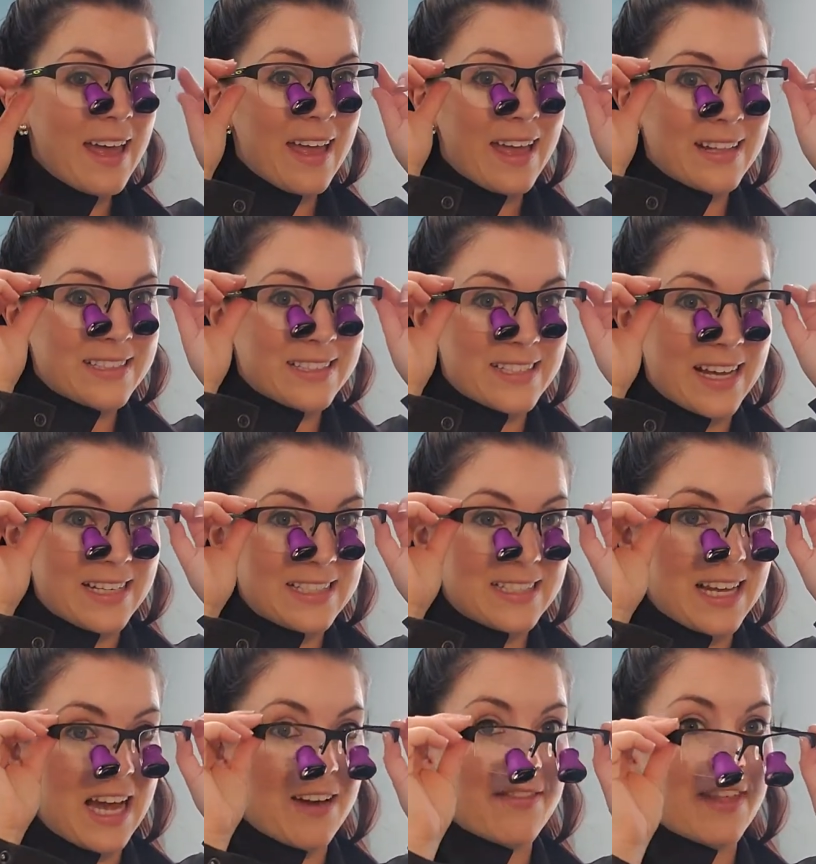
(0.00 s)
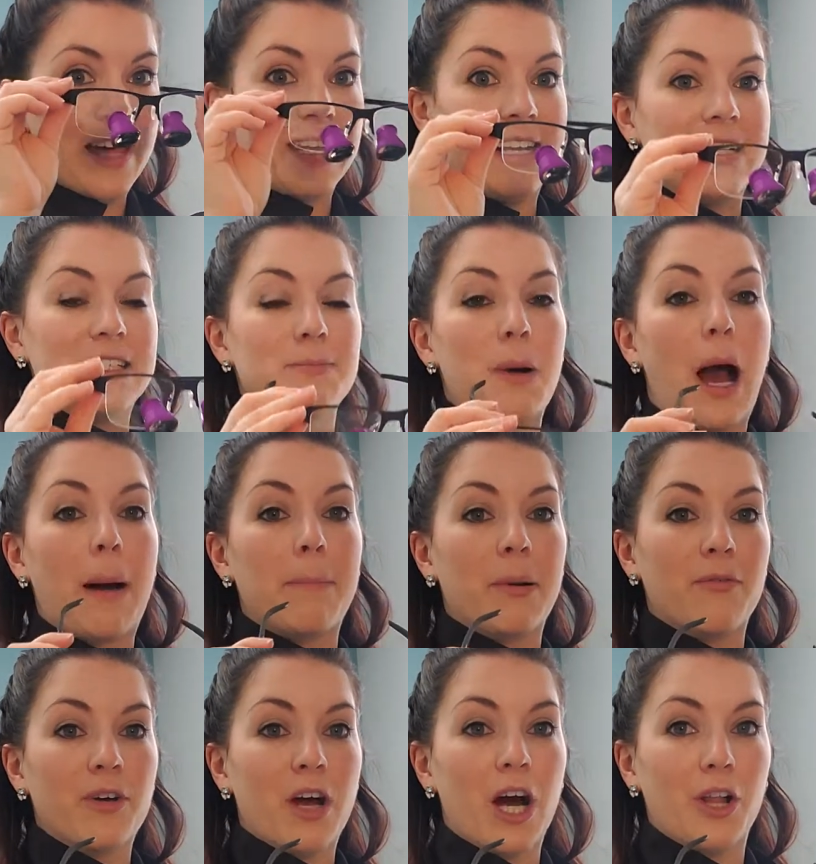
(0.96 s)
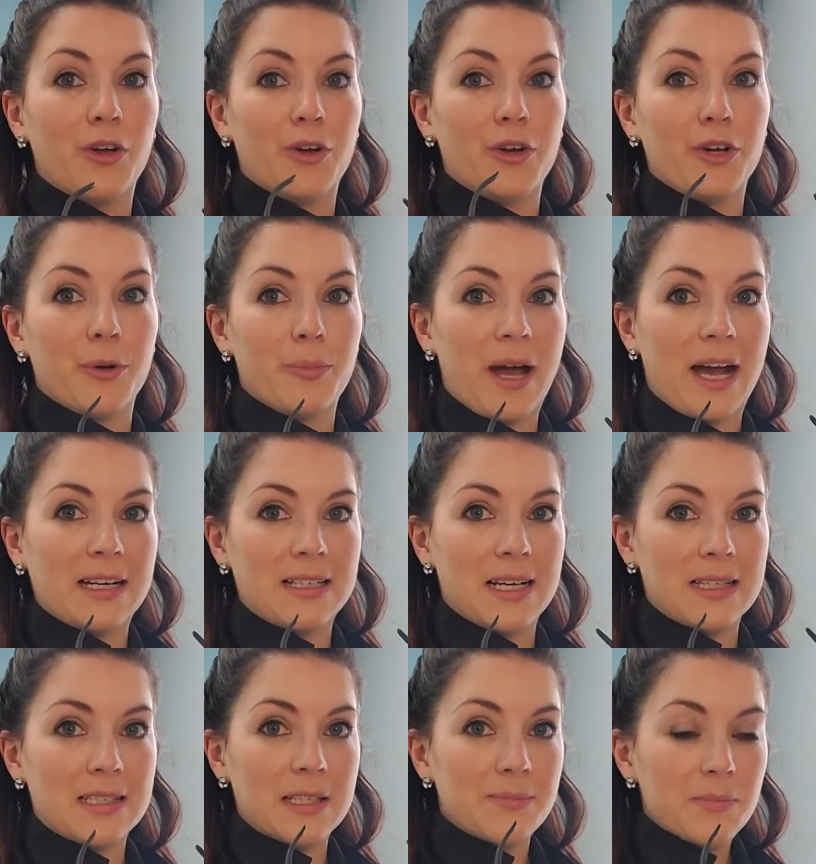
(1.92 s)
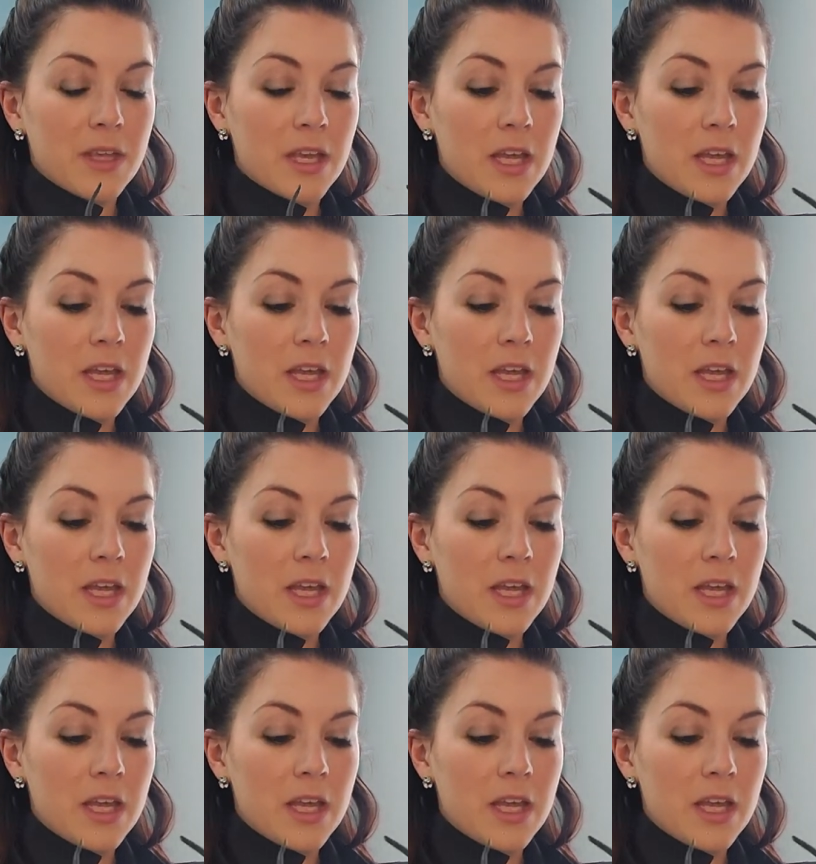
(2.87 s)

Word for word: It's nice to have that nice pop of color in your practice.